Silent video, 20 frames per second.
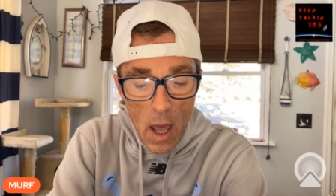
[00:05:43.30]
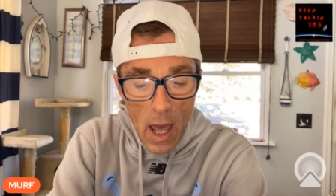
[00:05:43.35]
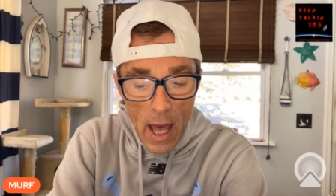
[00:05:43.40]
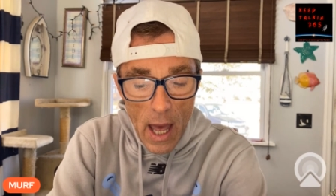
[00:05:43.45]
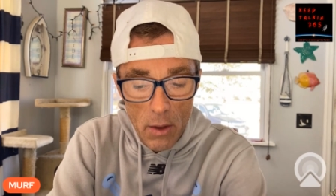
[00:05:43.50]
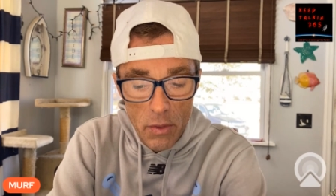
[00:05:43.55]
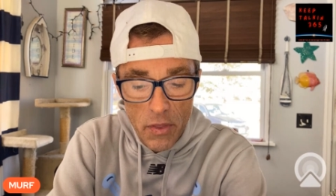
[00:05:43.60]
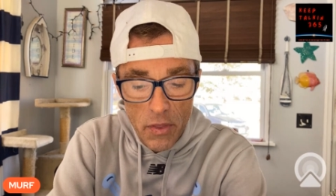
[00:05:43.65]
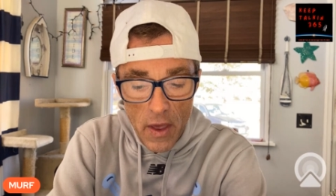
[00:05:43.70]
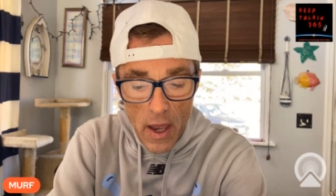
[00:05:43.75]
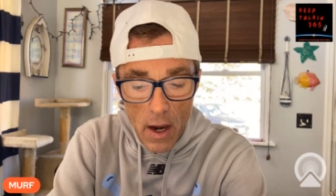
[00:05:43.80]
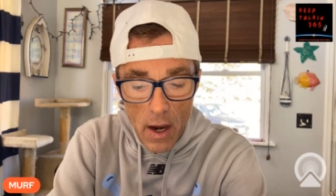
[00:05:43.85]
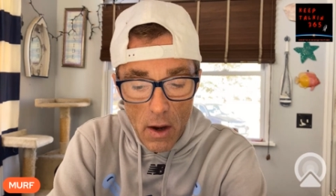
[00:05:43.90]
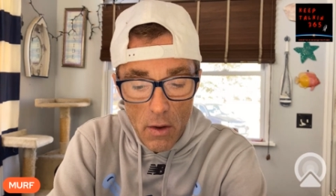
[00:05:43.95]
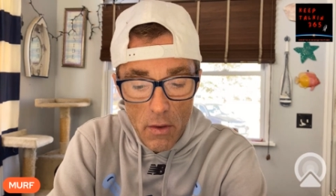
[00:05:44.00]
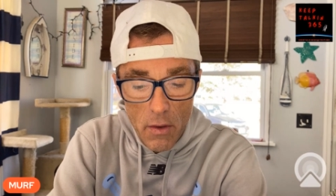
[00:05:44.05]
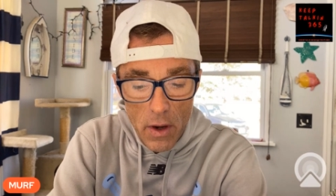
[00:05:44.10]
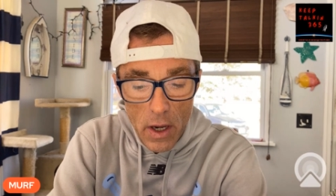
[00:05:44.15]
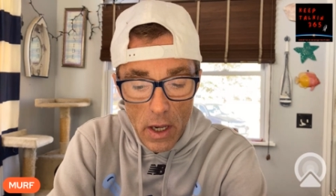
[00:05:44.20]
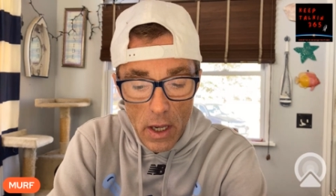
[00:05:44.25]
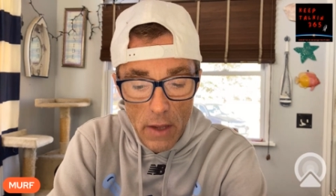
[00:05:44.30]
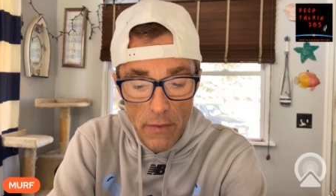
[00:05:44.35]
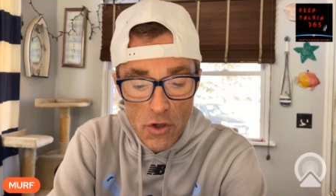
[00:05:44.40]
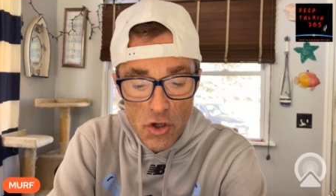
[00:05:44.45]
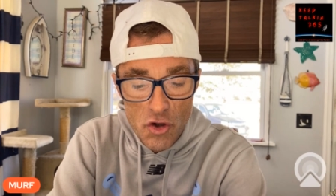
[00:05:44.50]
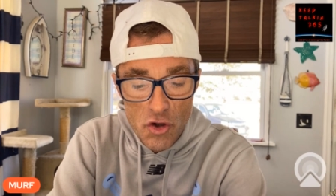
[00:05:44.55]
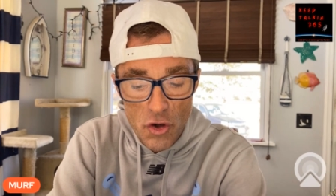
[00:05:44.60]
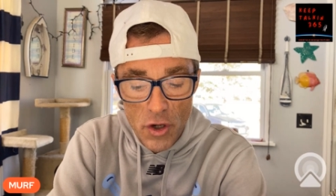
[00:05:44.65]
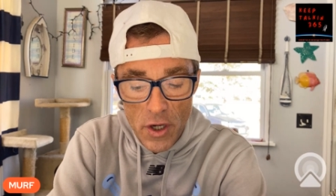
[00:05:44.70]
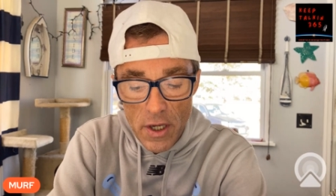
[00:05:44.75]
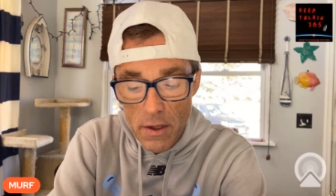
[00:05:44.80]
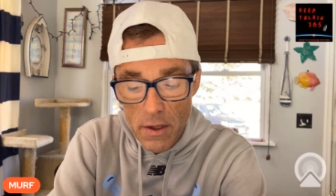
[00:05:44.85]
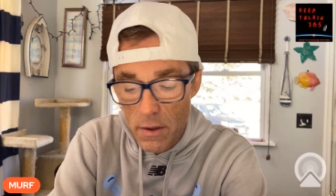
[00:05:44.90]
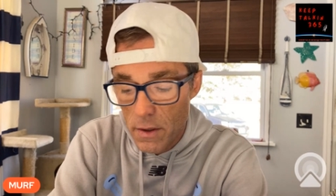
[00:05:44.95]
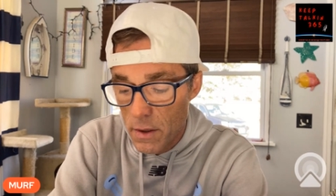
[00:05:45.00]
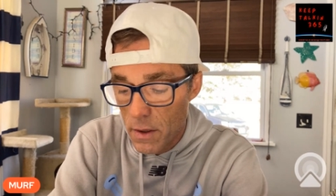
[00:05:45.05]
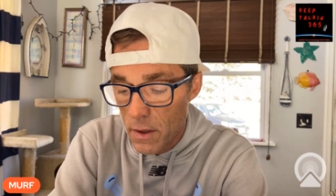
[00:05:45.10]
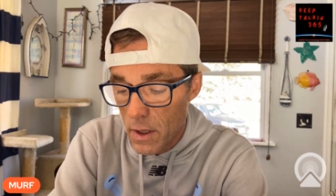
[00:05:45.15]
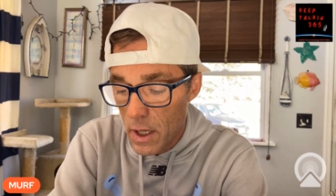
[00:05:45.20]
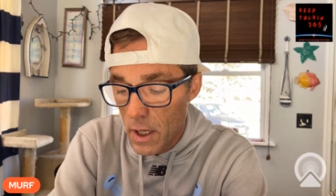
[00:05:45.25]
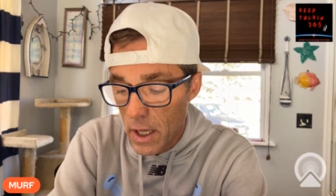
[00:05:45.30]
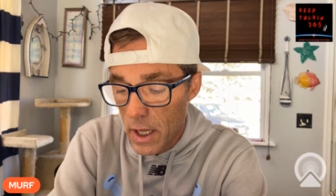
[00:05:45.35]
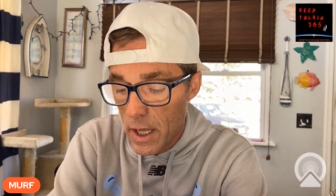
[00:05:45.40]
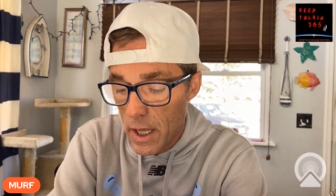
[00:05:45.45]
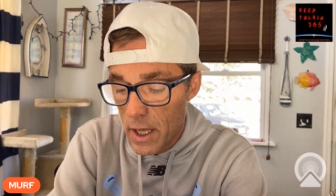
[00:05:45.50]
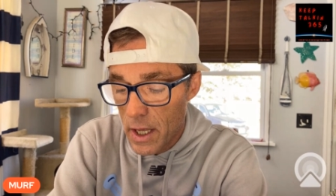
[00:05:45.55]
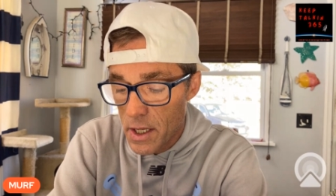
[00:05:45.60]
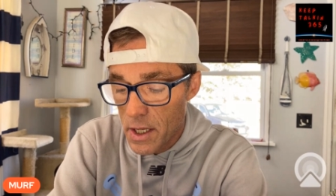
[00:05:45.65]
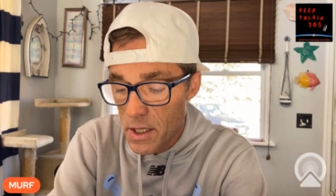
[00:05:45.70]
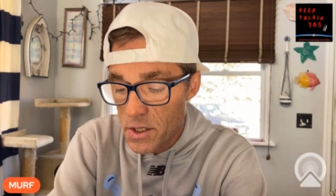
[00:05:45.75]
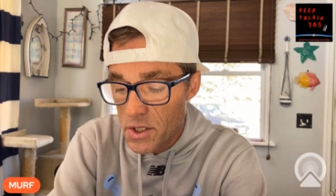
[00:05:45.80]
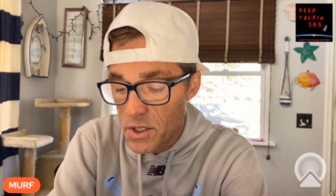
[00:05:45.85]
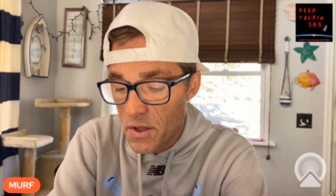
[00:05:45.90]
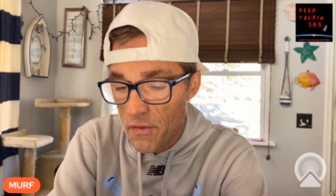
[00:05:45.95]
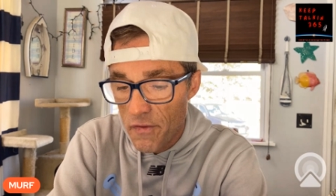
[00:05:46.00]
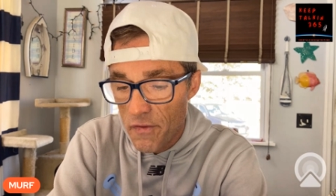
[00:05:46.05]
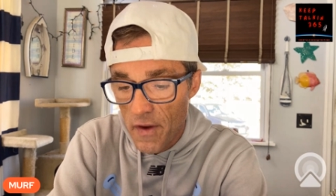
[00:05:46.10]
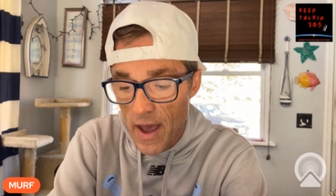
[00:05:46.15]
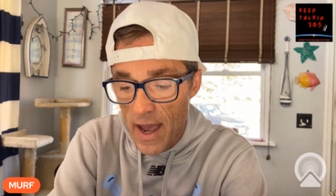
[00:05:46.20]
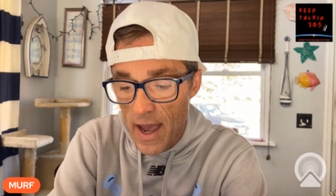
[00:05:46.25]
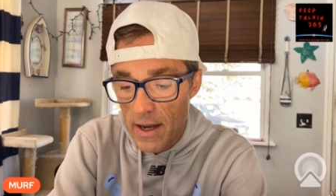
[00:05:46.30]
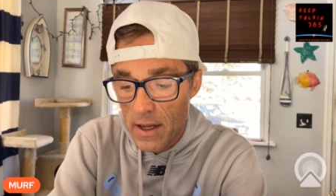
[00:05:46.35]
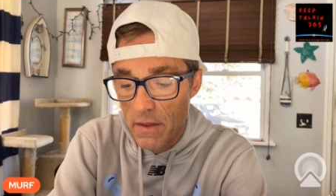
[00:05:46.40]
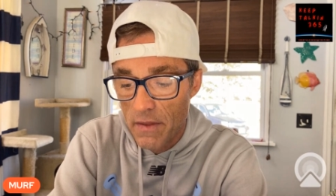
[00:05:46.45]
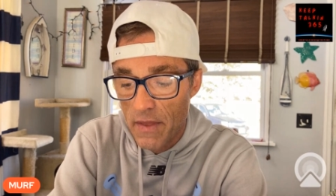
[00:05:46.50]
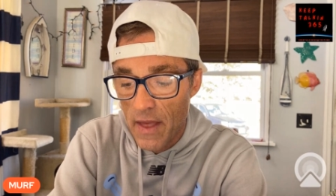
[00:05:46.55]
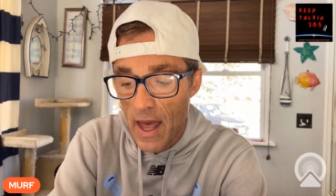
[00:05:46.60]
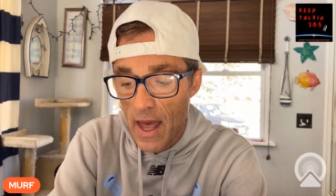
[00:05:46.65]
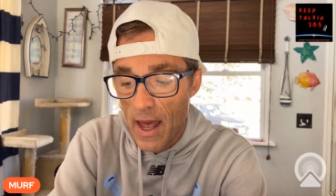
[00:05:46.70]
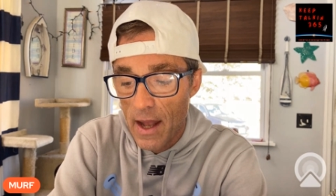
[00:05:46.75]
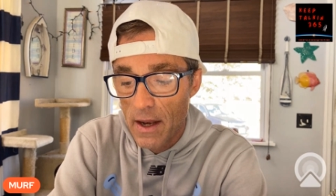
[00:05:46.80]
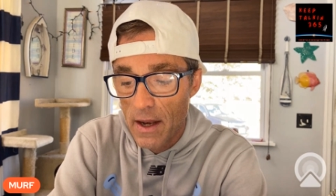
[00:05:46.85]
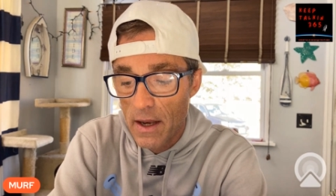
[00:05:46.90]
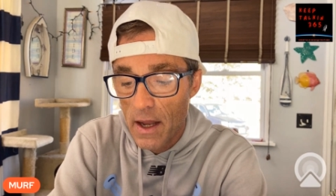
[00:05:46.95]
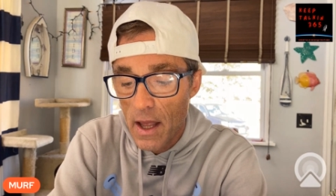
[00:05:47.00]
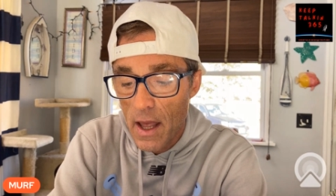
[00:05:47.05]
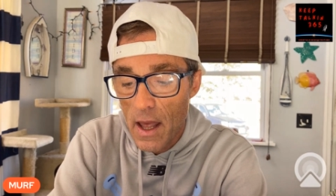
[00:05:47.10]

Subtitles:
out there in the street is the fact that